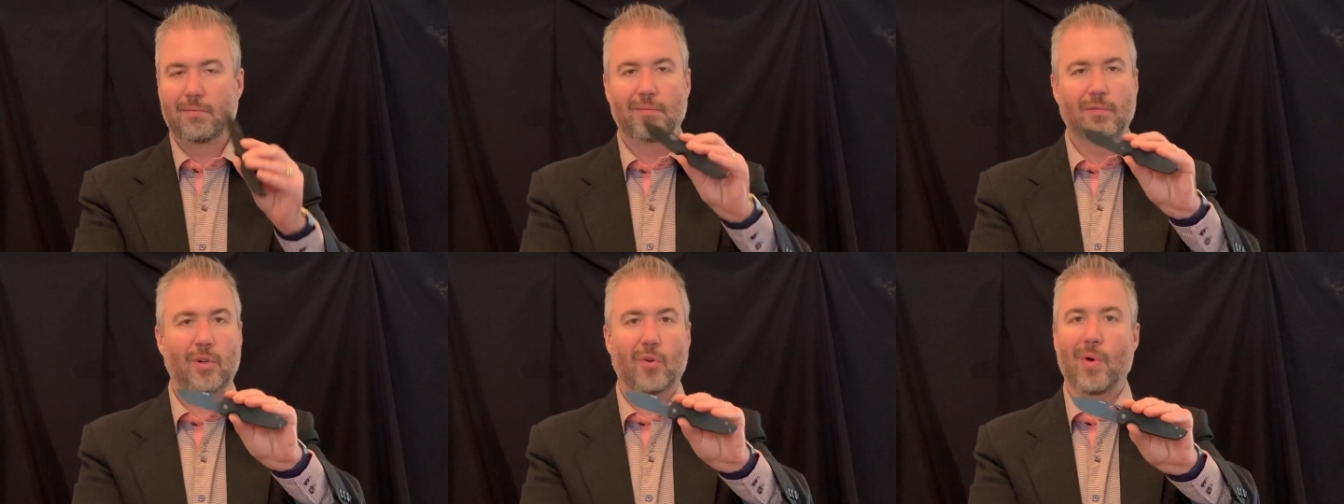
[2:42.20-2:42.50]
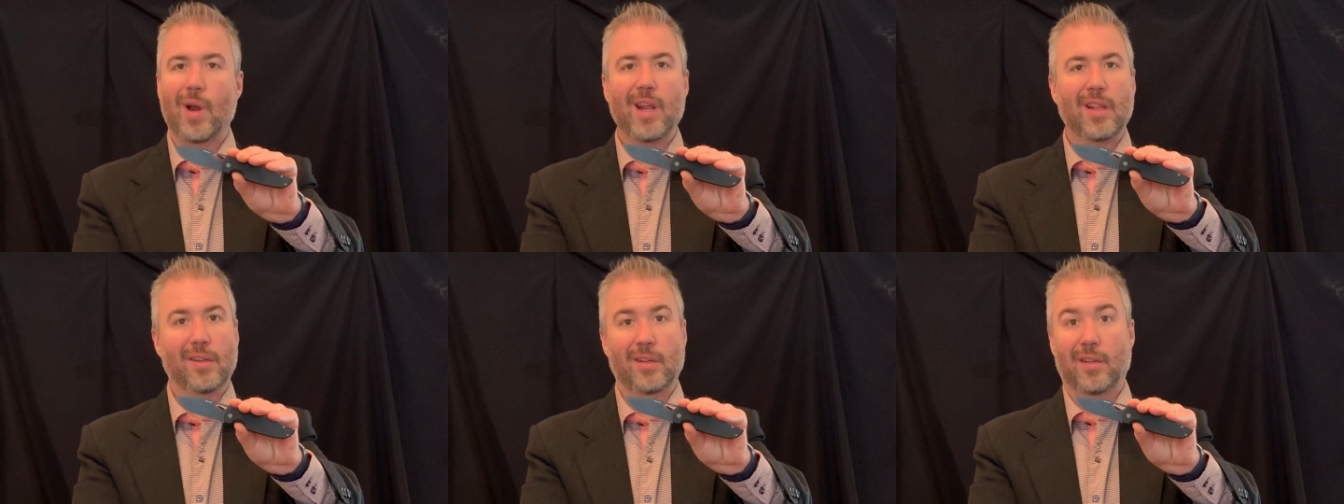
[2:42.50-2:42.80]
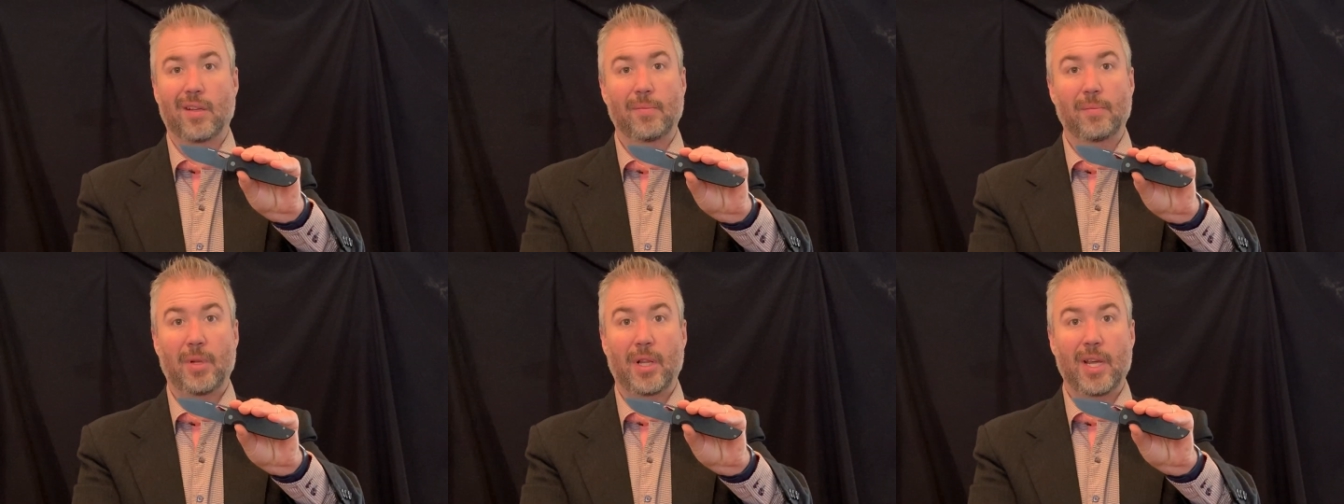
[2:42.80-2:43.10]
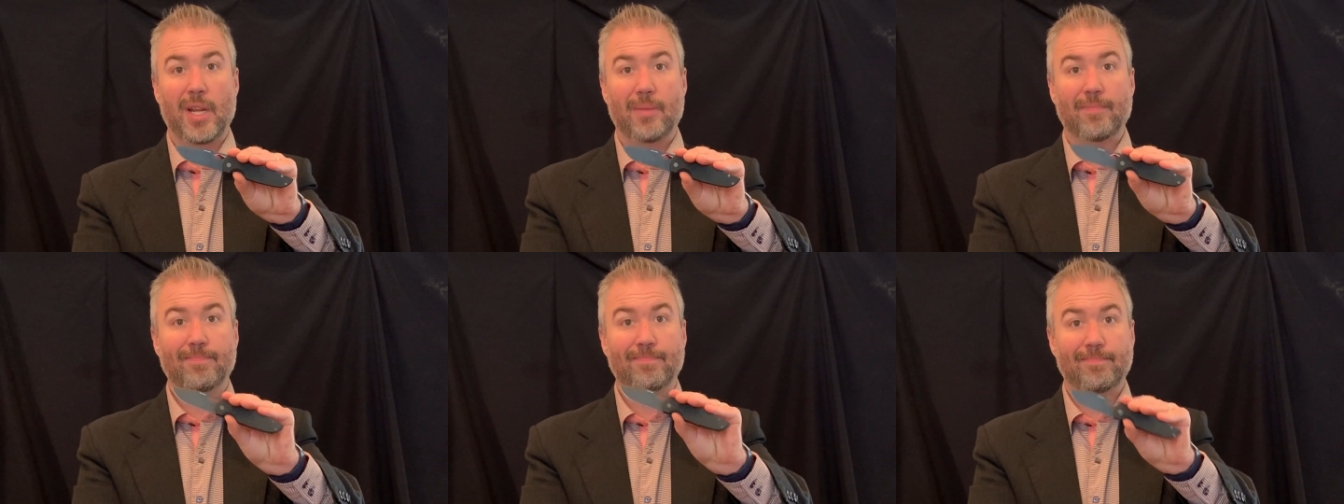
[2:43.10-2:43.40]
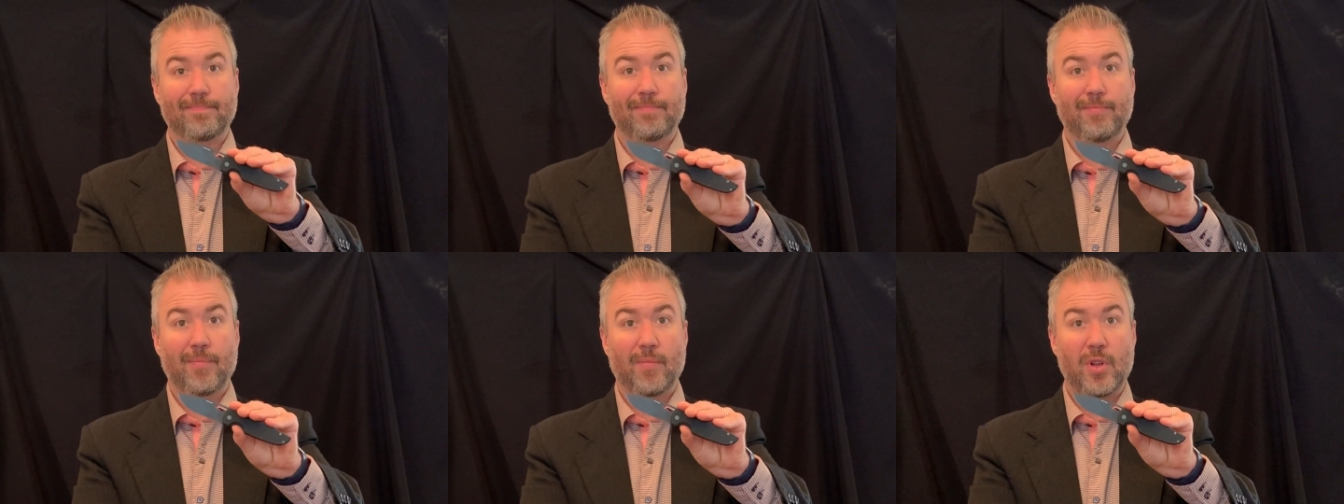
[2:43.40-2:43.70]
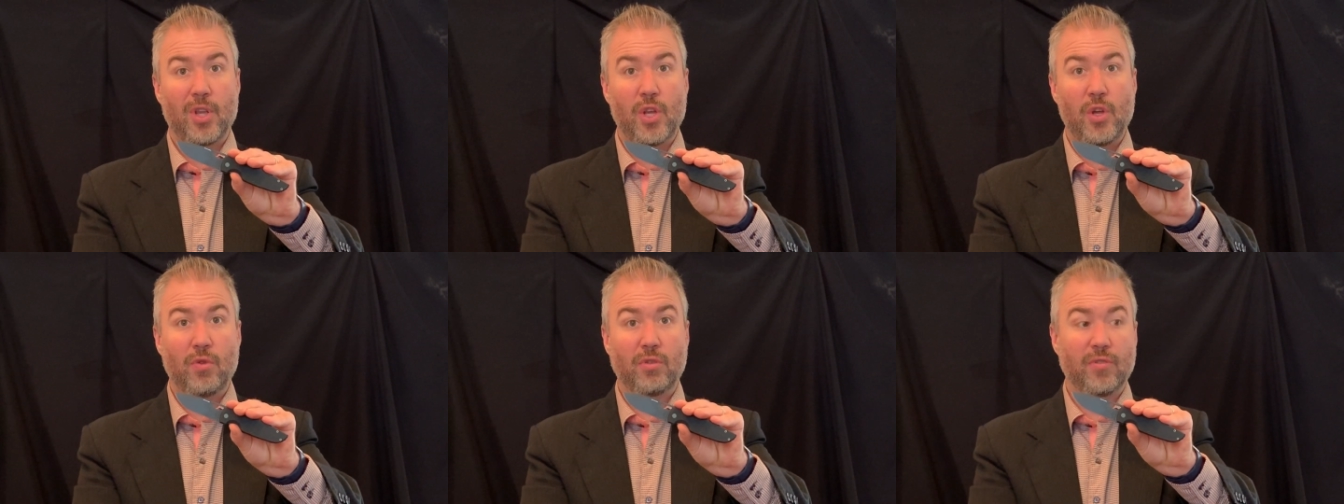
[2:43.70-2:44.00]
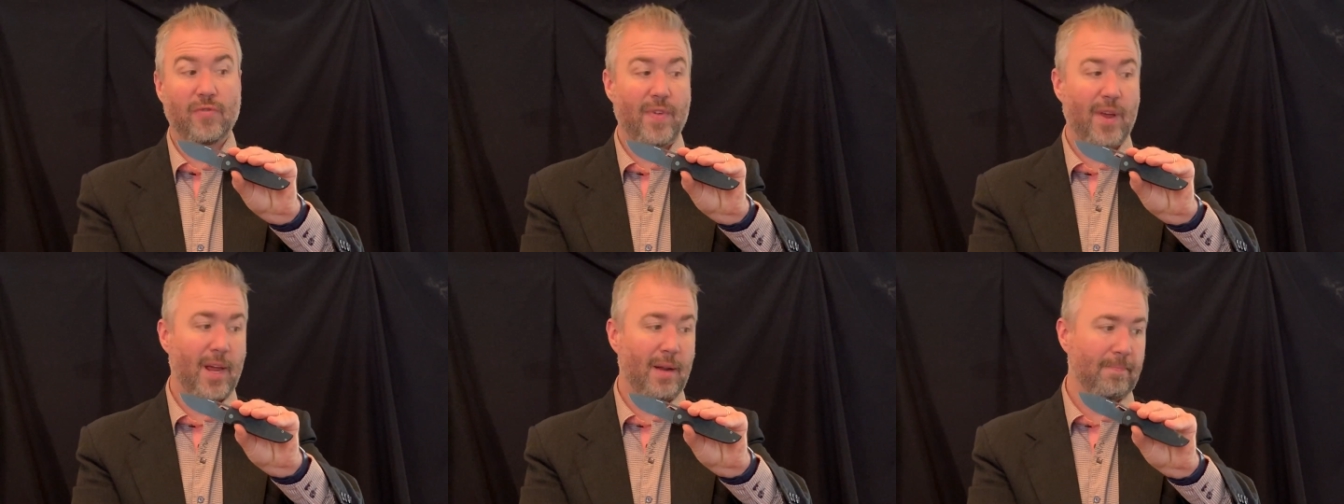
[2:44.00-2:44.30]
great looking blade. Huge
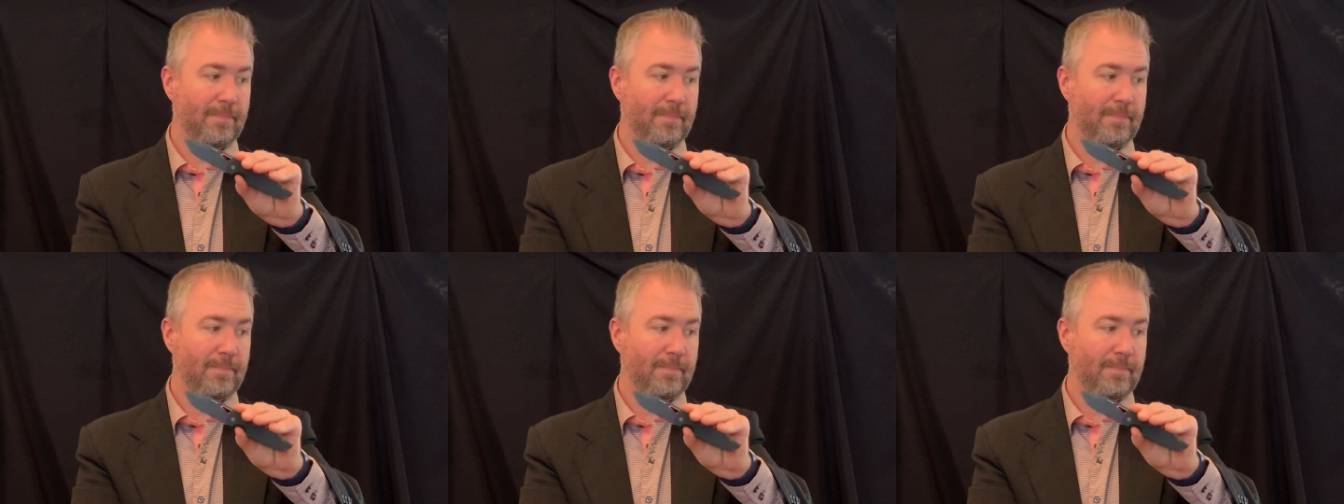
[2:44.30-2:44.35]
fan.